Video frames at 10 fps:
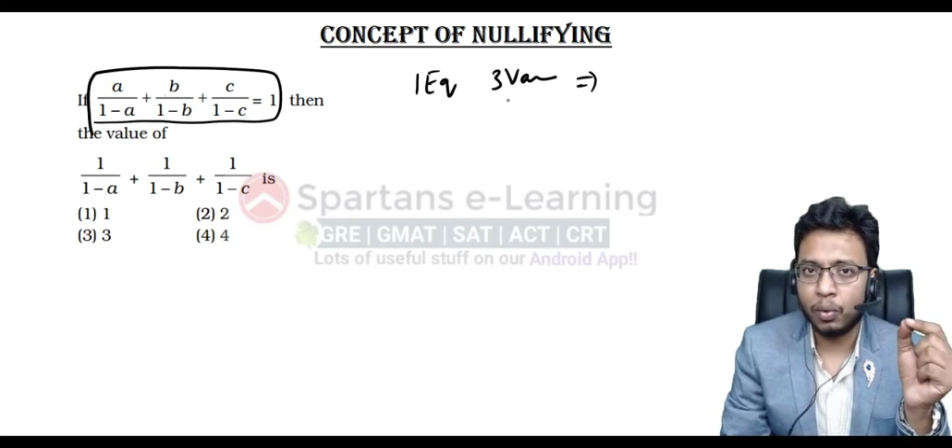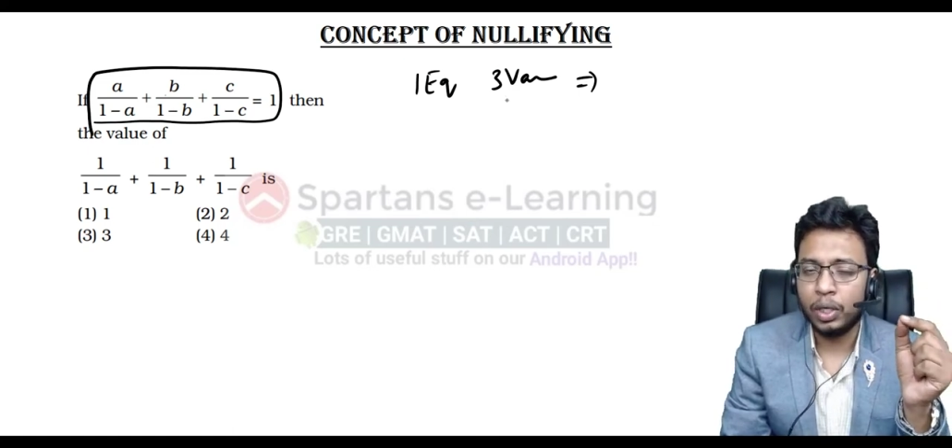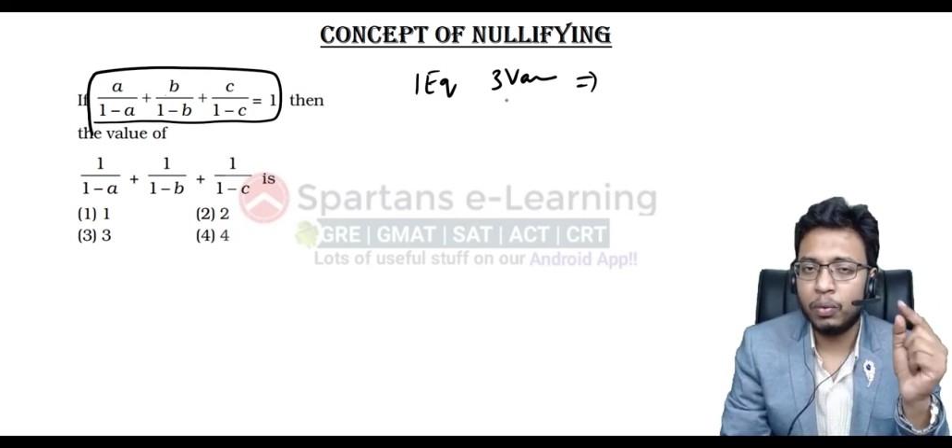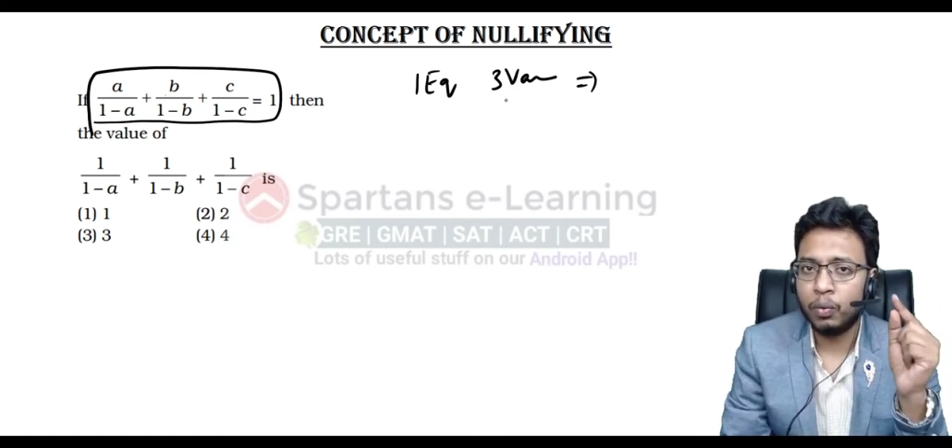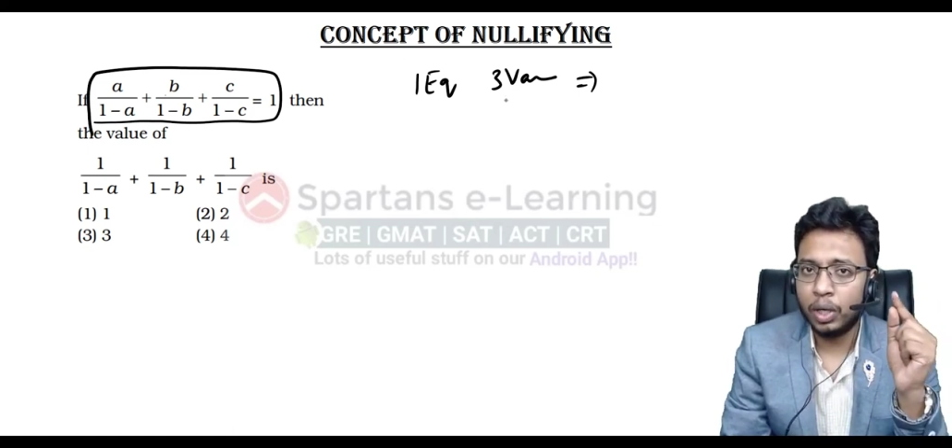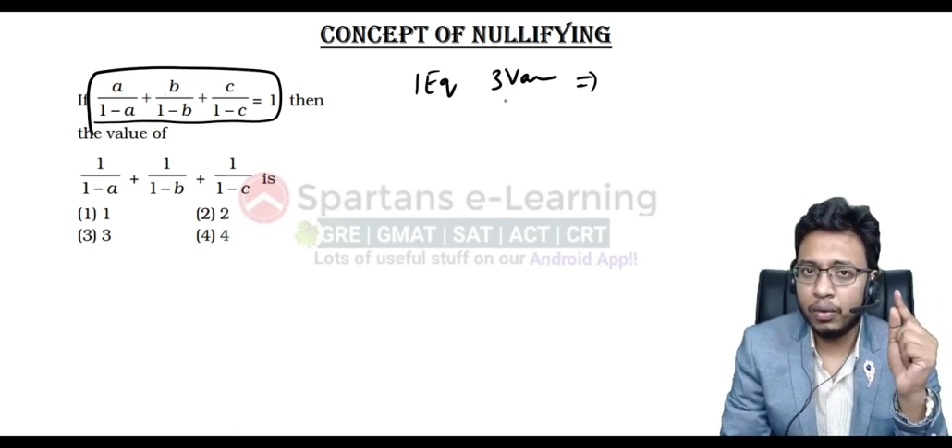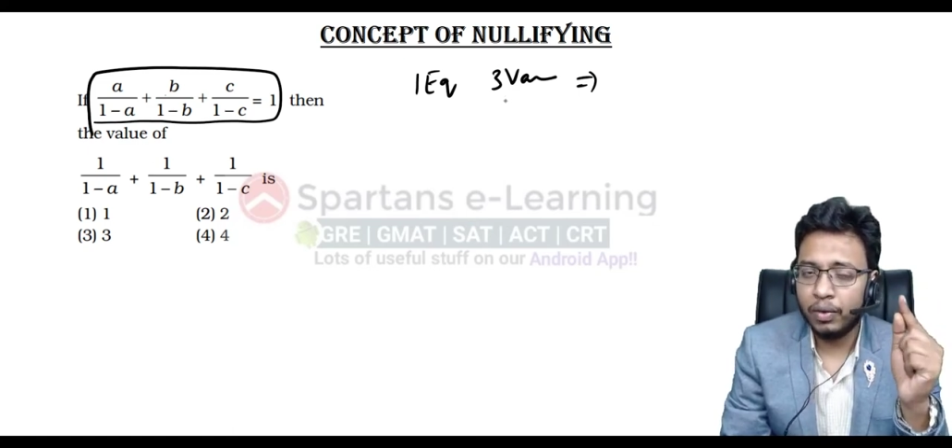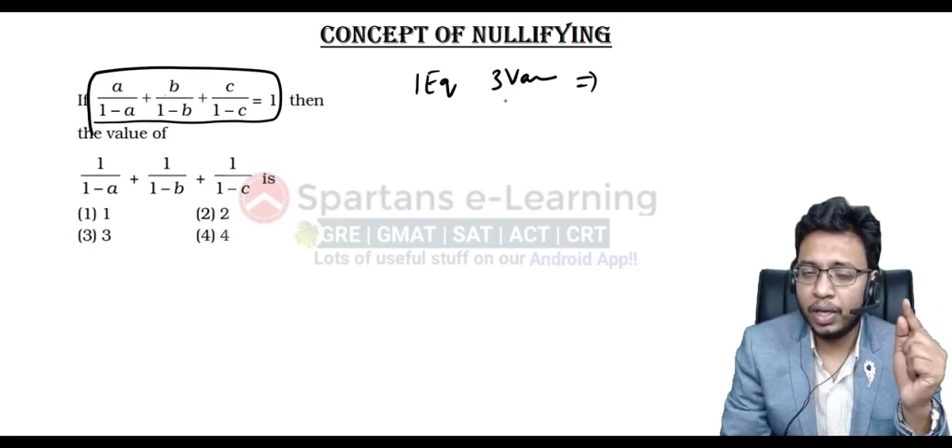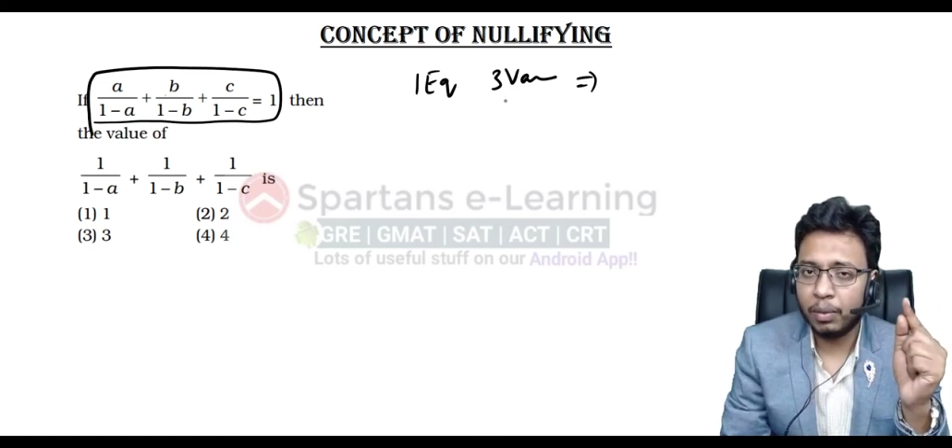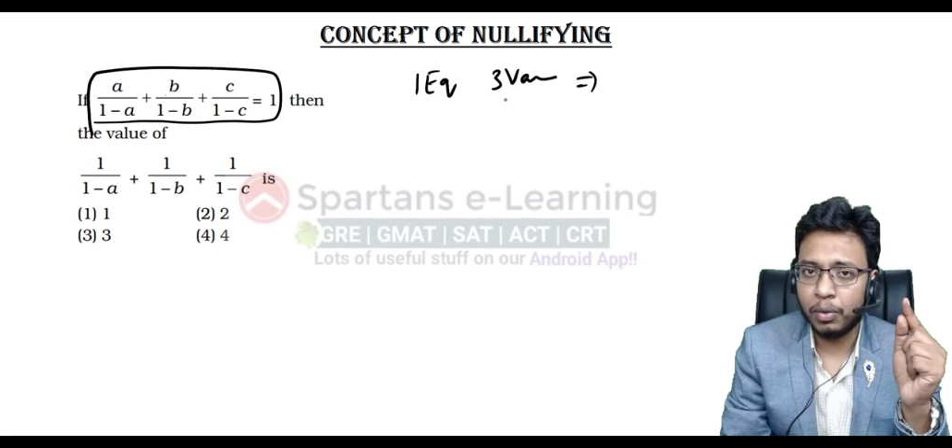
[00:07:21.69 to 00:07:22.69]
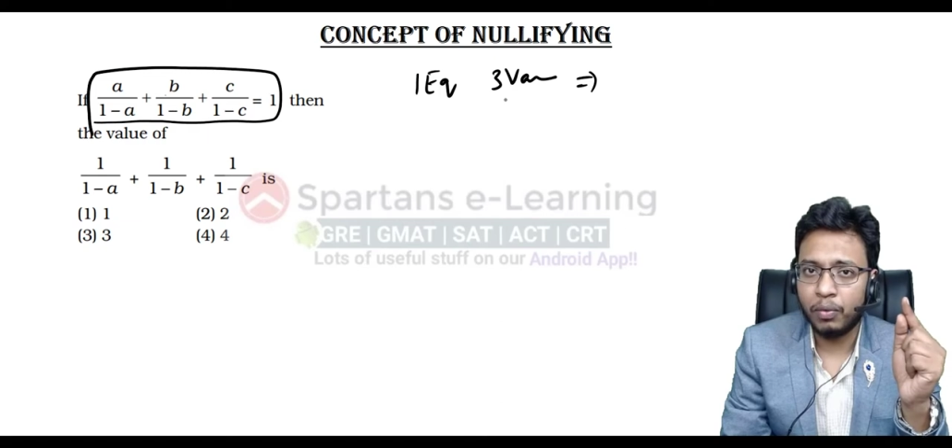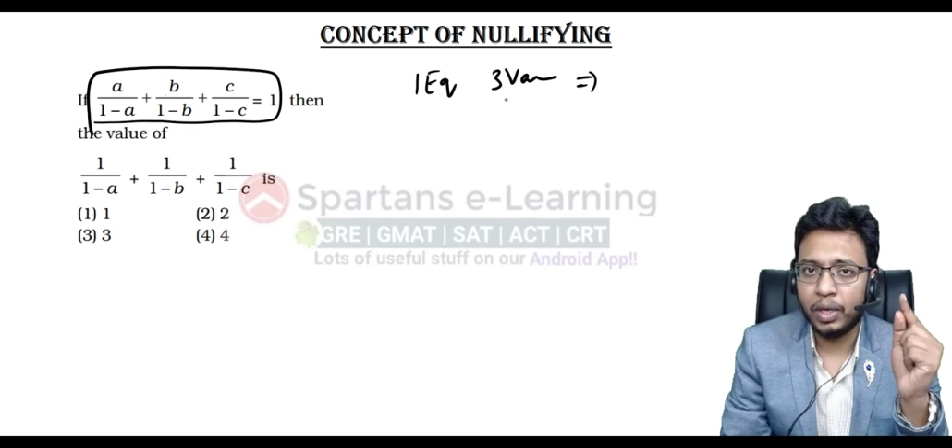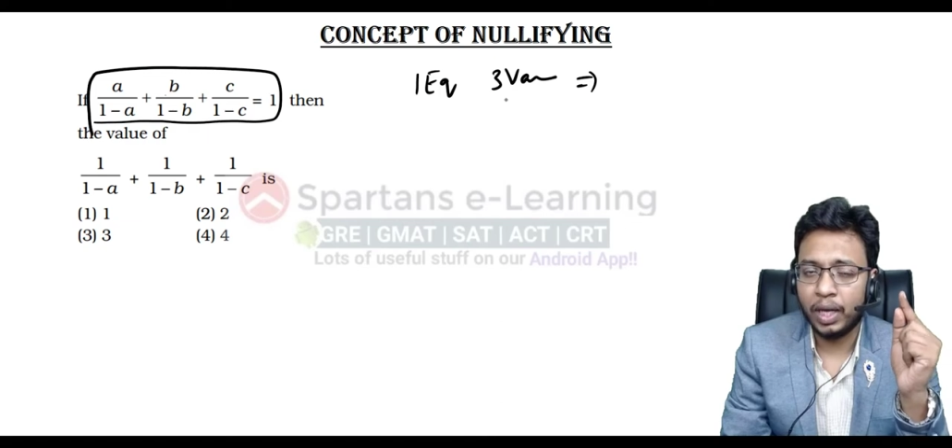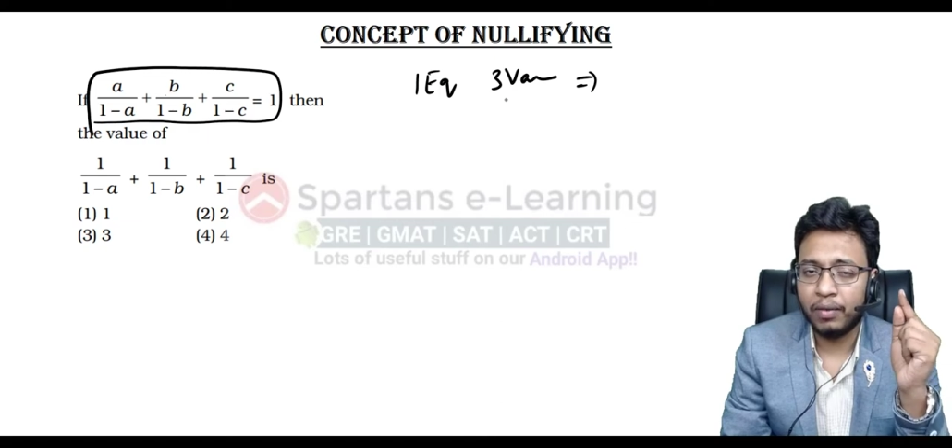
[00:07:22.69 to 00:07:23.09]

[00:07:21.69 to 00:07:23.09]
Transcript: only one variable will